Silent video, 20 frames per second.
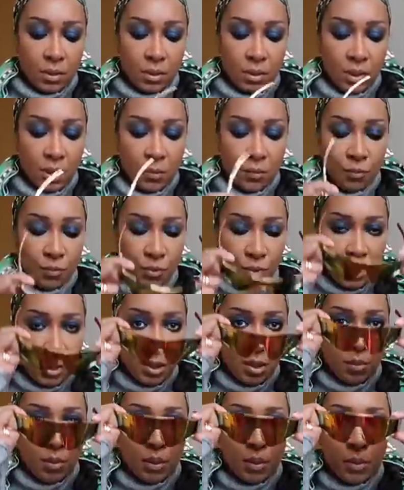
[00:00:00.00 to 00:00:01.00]
They're
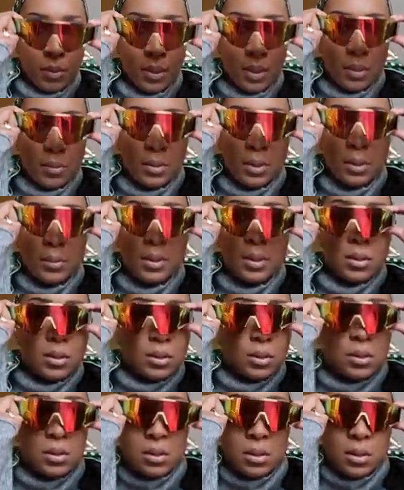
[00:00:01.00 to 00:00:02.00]
really, really pretty, really, really
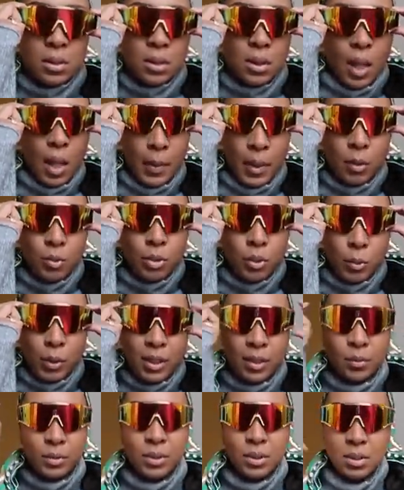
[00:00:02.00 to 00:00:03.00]
good. I mean, I wouldn't
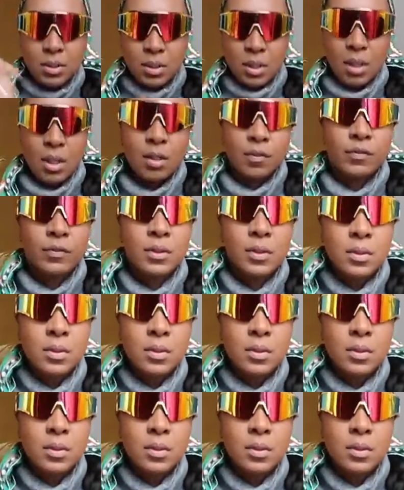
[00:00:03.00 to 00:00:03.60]
wear them with a scarf.